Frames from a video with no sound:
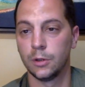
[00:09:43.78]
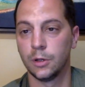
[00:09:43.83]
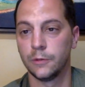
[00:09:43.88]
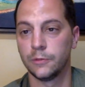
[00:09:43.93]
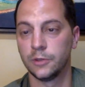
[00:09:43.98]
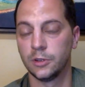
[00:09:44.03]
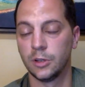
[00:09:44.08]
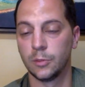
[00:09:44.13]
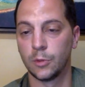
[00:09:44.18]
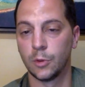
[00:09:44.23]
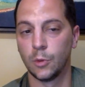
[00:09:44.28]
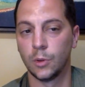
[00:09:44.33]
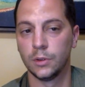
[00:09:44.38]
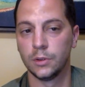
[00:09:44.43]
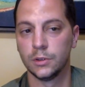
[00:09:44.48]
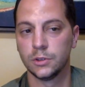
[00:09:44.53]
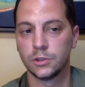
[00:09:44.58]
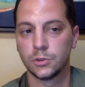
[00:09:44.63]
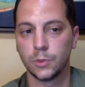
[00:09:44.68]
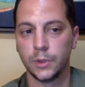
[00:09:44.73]
off to number 1
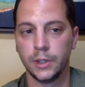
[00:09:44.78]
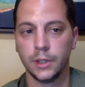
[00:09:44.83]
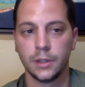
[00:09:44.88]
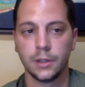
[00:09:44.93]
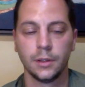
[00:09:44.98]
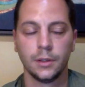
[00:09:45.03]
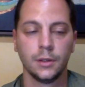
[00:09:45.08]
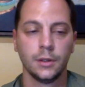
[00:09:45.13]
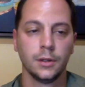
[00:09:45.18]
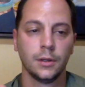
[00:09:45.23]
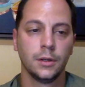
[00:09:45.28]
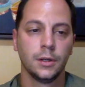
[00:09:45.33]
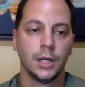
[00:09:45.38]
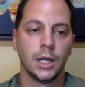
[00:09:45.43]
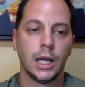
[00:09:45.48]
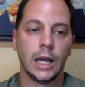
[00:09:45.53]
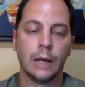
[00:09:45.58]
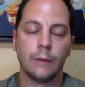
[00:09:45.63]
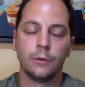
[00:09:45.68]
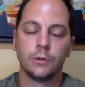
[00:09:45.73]
this week,
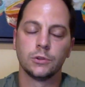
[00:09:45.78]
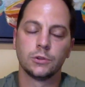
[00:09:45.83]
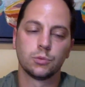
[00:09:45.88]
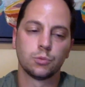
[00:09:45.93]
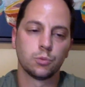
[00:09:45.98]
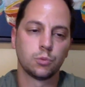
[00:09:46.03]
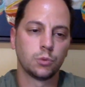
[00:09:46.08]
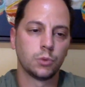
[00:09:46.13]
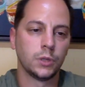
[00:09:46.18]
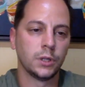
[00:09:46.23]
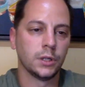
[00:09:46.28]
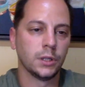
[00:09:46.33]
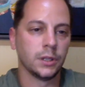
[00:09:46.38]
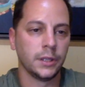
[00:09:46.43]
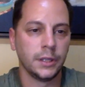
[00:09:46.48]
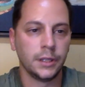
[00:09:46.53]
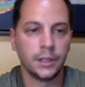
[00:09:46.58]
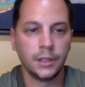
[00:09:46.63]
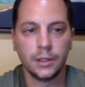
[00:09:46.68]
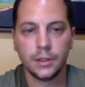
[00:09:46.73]
I was
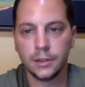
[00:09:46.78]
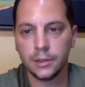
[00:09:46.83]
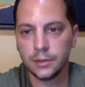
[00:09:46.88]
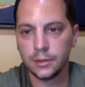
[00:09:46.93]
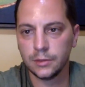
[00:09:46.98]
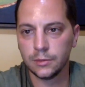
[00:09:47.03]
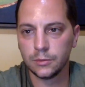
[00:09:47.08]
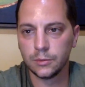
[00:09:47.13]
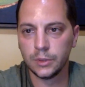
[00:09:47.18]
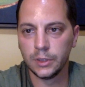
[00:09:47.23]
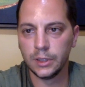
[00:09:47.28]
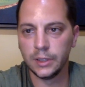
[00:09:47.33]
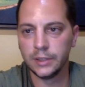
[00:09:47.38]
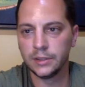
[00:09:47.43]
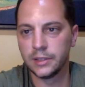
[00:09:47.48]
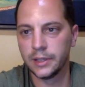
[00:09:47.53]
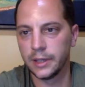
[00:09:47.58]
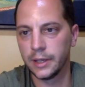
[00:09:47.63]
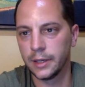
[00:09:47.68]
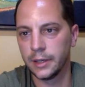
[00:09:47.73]
really
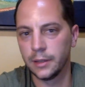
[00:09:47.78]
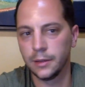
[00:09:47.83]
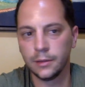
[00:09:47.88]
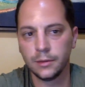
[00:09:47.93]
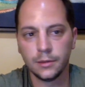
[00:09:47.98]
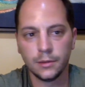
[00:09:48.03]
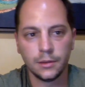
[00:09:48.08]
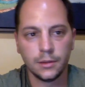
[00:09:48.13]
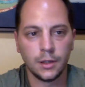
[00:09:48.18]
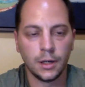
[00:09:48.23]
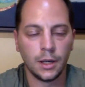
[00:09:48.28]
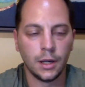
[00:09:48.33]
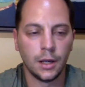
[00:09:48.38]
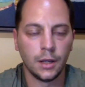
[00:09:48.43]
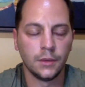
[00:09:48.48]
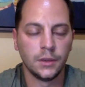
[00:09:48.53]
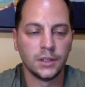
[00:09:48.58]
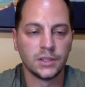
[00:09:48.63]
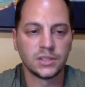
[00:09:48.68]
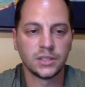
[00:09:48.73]
digging
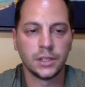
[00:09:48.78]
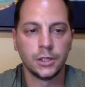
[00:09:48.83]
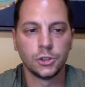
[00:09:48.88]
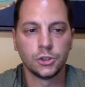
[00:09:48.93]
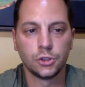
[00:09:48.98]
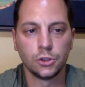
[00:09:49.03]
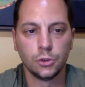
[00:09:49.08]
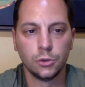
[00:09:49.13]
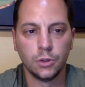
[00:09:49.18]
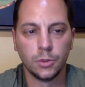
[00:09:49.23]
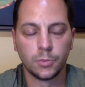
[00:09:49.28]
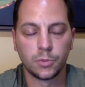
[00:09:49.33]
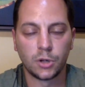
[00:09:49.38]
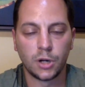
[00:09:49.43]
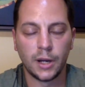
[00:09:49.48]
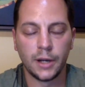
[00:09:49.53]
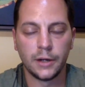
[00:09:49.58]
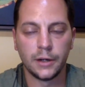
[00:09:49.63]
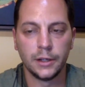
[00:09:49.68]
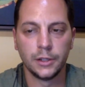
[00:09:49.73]
this issue, the
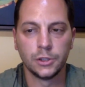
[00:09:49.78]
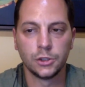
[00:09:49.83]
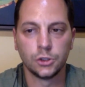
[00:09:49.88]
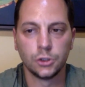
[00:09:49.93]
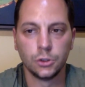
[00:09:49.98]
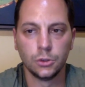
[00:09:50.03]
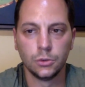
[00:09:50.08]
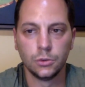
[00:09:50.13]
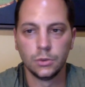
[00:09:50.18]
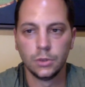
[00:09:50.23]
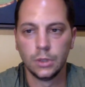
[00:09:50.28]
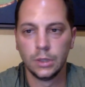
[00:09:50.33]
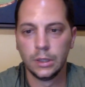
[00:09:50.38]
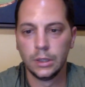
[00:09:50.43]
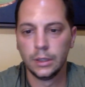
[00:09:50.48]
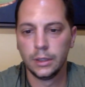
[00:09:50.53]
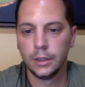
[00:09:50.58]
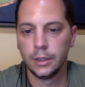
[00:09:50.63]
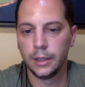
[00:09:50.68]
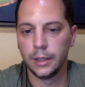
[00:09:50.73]
prior issue,
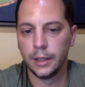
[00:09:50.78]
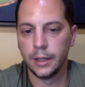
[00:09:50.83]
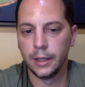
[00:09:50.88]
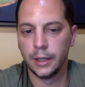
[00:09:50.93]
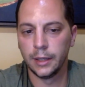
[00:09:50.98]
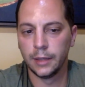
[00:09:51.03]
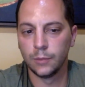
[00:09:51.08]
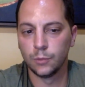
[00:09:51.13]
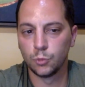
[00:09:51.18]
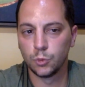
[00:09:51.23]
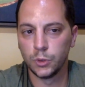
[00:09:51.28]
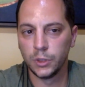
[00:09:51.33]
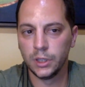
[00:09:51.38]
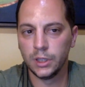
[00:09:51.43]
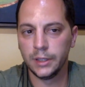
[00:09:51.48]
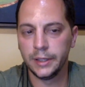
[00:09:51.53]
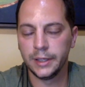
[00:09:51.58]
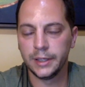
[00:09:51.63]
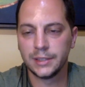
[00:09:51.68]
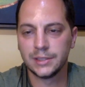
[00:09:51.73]
and
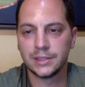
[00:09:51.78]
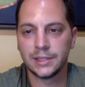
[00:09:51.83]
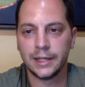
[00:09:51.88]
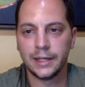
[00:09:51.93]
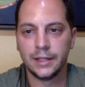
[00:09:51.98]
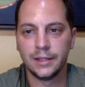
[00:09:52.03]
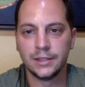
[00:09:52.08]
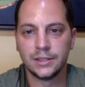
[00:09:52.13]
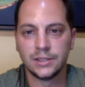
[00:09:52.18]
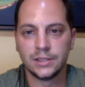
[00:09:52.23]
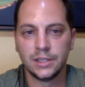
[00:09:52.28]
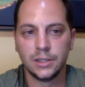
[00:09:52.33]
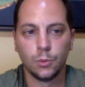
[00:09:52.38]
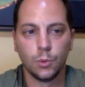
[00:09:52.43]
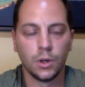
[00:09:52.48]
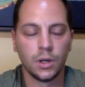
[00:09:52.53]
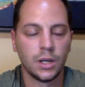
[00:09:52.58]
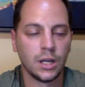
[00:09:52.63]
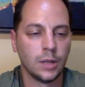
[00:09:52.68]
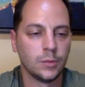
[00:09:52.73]
really excited to see
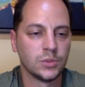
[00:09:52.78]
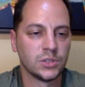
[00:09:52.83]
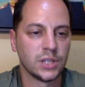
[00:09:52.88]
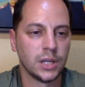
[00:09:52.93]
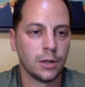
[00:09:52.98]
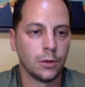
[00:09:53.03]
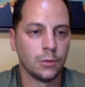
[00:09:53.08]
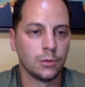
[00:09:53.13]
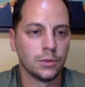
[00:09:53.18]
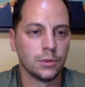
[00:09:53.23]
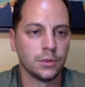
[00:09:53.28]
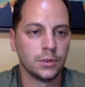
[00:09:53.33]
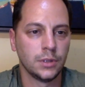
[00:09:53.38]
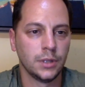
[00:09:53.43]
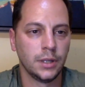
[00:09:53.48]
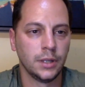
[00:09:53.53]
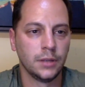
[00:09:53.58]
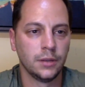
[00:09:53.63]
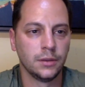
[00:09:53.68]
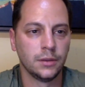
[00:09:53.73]
what comes out
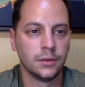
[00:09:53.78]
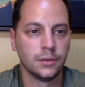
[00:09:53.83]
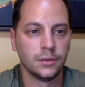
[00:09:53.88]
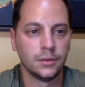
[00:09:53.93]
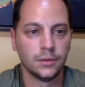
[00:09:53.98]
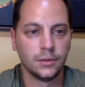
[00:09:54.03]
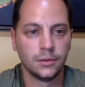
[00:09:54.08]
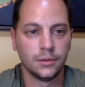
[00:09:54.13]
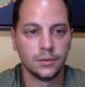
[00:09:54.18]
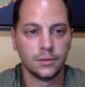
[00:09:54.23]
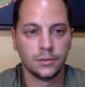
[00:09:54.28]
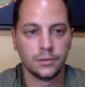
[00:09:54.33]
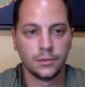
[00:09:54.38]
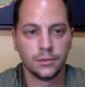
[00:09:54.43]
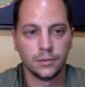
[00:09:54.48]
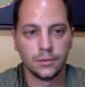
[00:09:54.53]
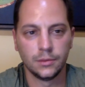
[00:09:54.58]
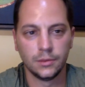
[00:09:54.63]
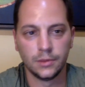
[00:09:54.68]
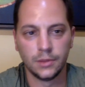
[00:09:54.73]
in
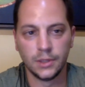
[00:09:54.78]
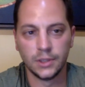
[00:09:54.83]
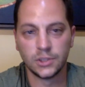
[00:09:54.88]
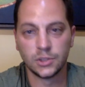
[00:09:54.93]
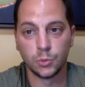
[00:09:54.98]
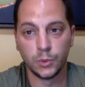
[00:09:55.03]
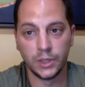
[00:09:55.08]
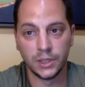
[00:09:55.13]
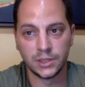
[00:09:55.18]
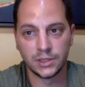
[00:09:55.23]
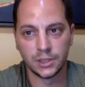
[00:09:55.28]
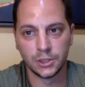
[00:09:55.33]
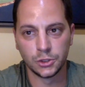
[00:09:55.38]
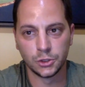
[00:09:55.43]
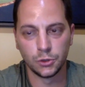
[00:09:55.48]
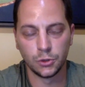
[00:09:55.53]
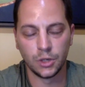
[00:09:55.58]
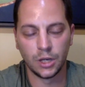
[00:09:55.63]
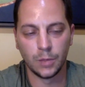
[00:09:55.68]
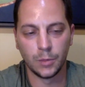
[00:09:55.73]
this week's
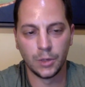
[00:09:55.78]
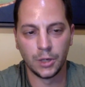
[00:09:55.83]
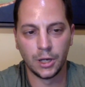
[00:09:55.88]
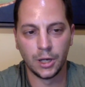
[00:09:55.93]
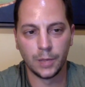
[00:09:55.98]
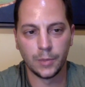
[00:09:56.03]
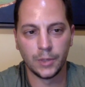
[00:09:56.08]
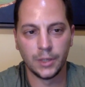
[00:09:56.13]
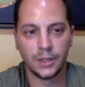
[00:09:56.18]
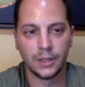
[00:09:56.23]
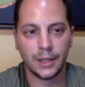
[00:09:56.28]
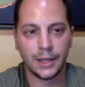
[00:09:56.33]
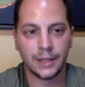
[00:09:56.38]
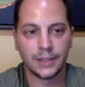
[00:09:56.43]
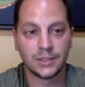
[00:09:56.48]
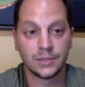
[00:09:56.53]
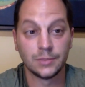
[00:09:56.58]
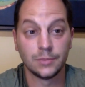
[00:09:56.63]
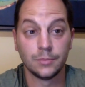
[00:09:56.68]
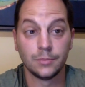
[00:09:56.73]
issue coming up, and
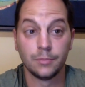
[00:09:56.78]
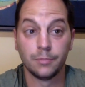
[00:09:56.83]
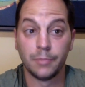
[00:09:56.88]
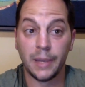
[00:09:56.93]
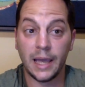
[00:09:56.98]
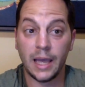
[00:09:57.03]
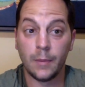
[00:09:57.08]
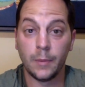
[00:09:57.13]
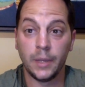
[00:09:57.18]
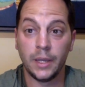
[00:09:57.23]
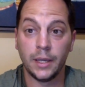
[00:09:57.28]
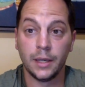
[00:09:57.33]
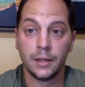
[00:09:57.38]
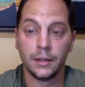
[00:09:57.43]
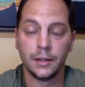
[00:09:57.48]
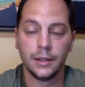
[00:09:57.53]
that's Batman